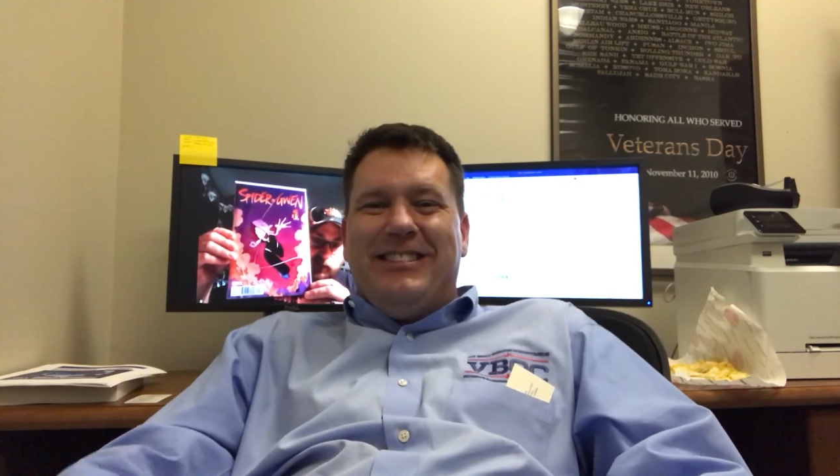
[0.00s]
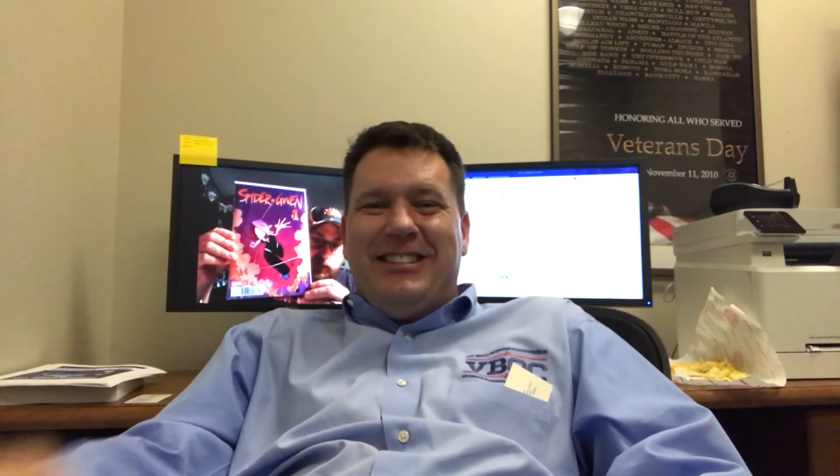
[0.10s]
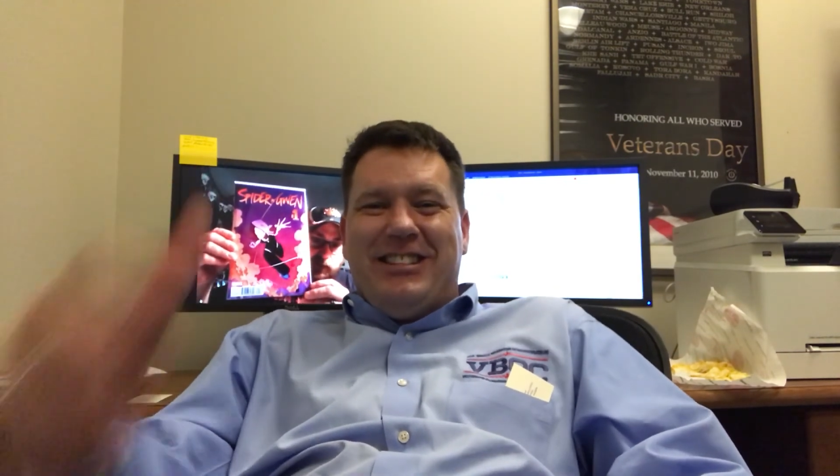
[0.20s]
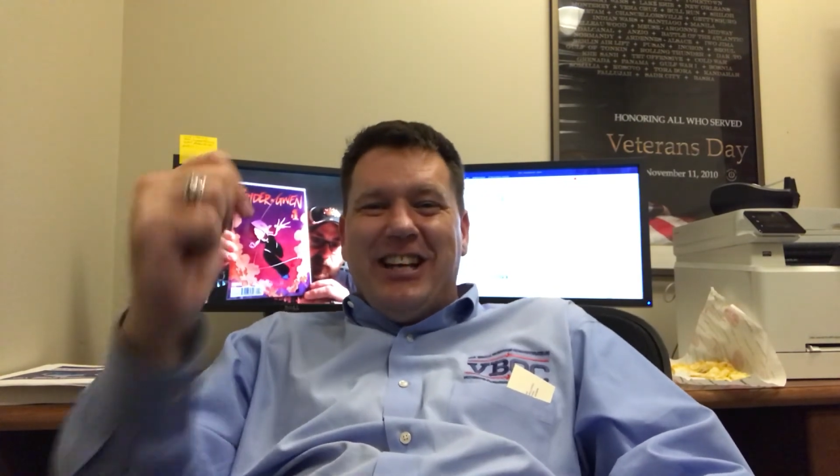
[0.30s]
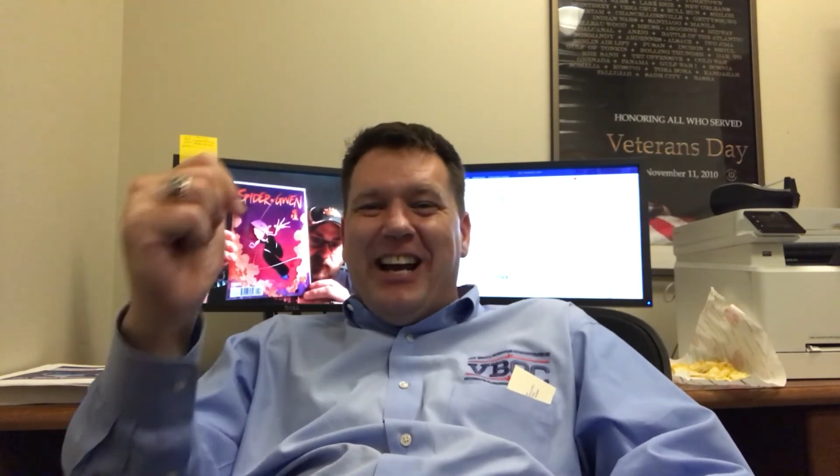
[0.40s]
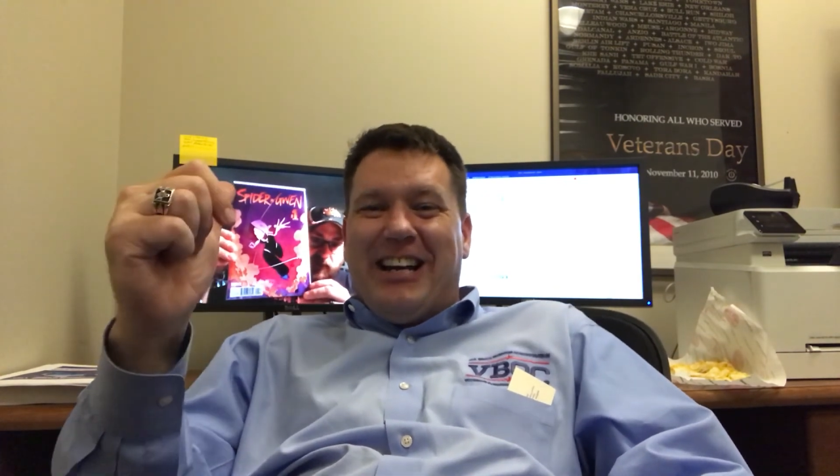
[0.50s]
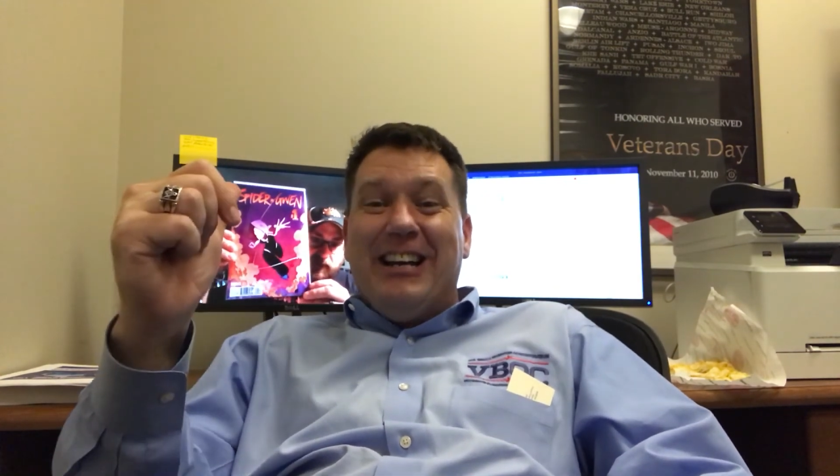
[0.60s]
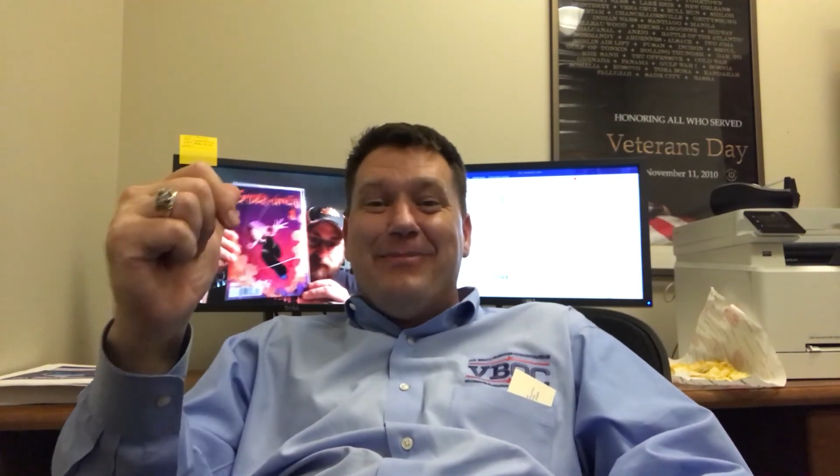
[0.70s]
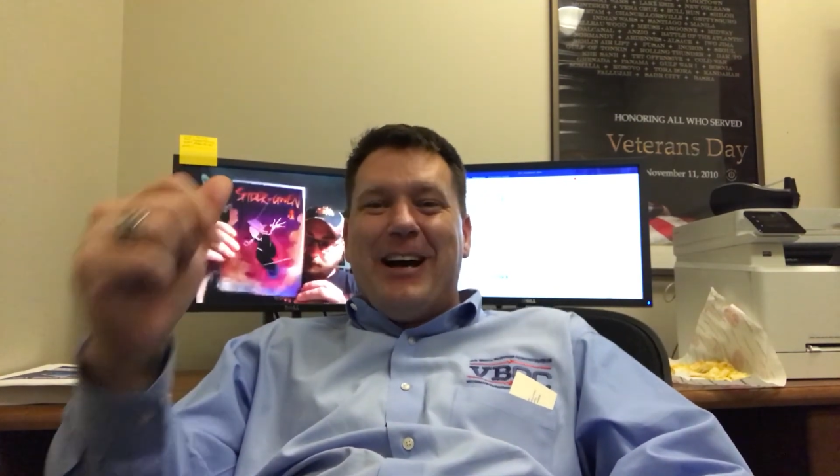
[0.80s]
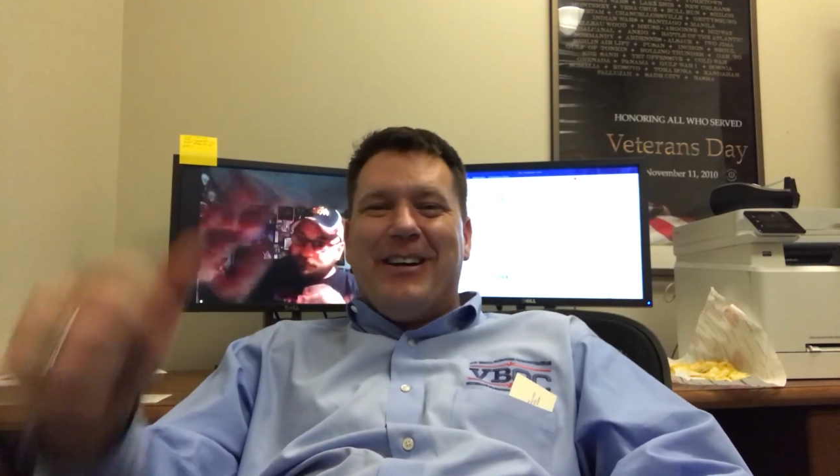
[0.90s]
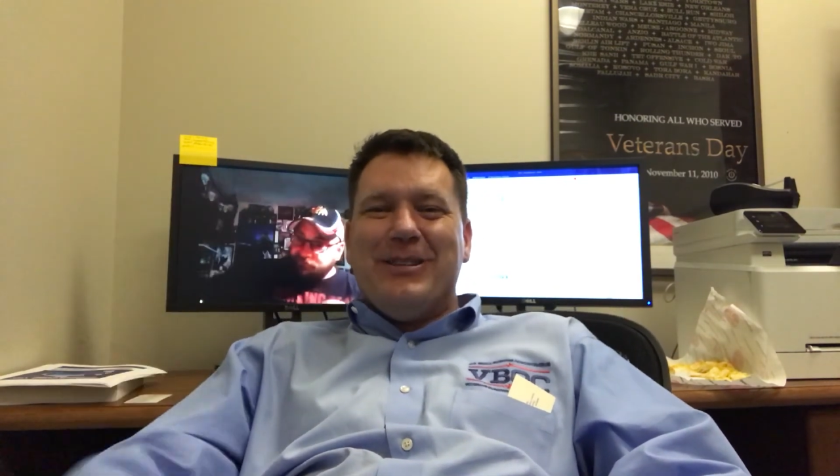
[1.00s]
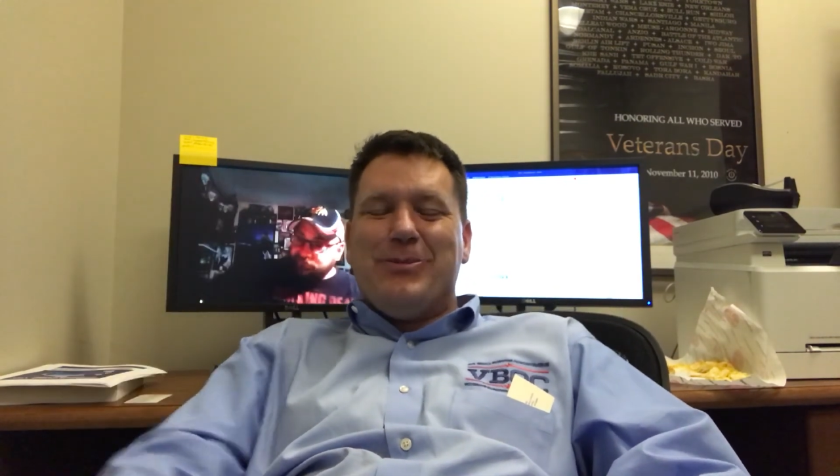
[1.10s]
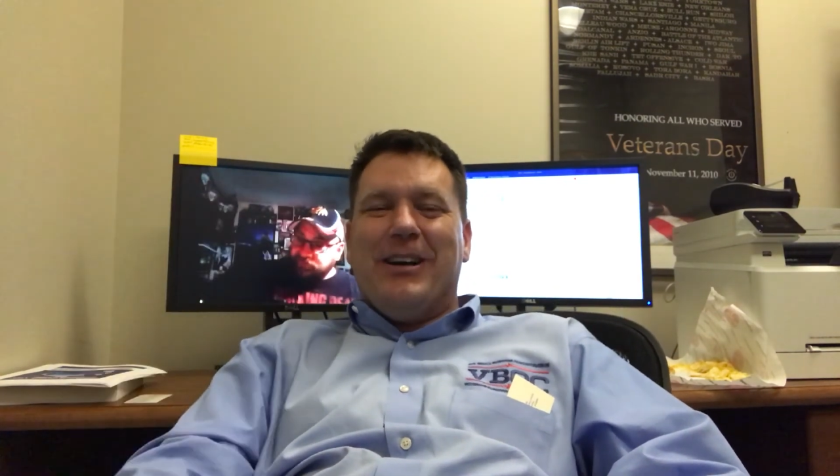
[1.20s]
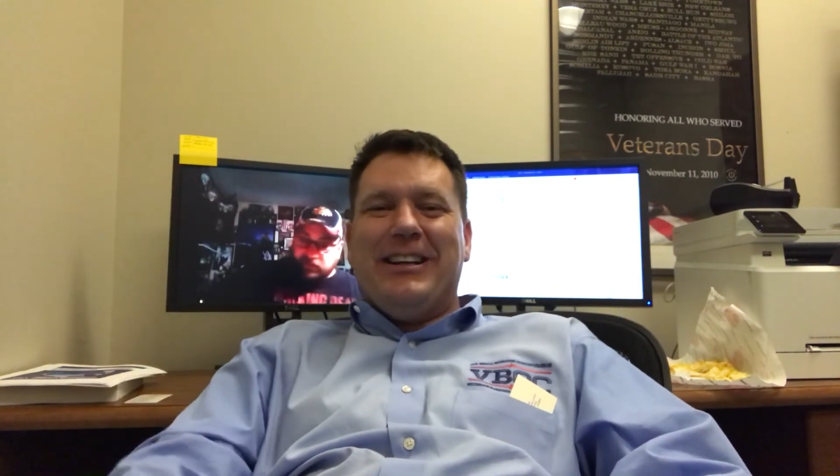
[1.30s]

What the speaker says: Check him out as well.